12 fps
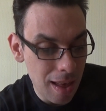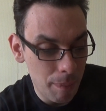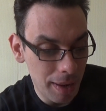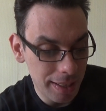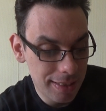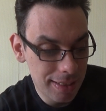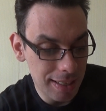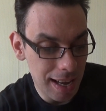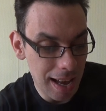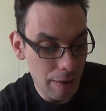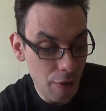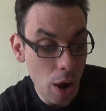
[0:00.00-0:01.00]
But
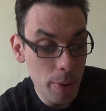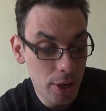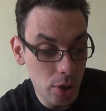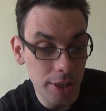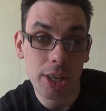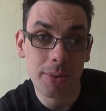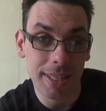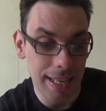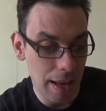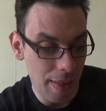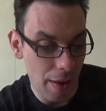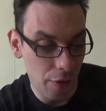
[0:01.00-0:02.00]
though we couldn't use
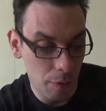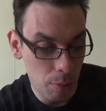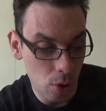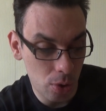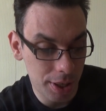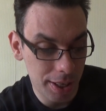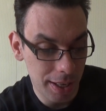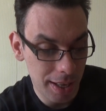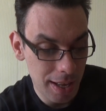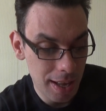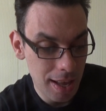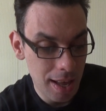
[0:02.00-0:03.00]
any of that for the book,
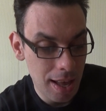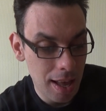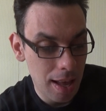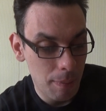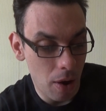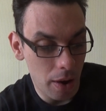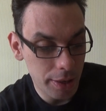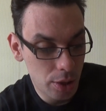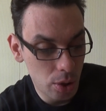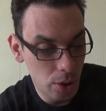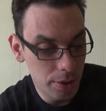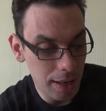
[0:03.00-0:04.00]
my
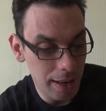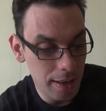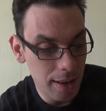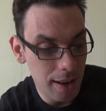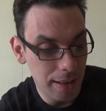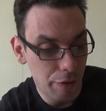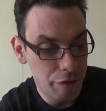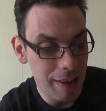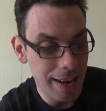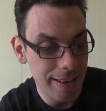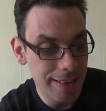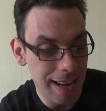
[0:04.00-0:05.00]
good and learned
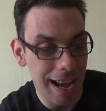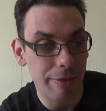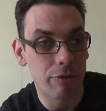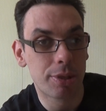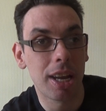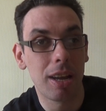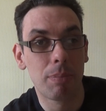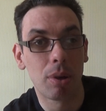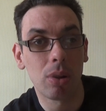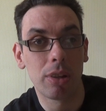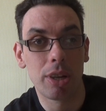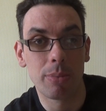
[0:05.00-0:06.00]
friend Andrew
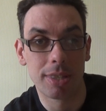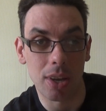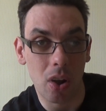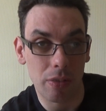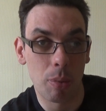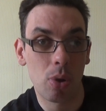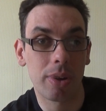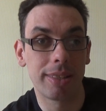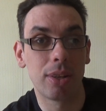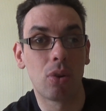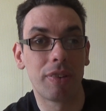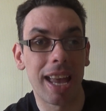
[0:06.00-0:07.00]
Turnbull, who designed the book and
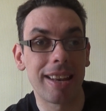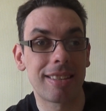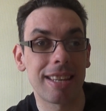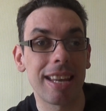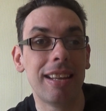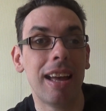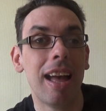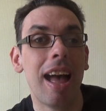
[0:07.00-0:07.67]
did all the editing,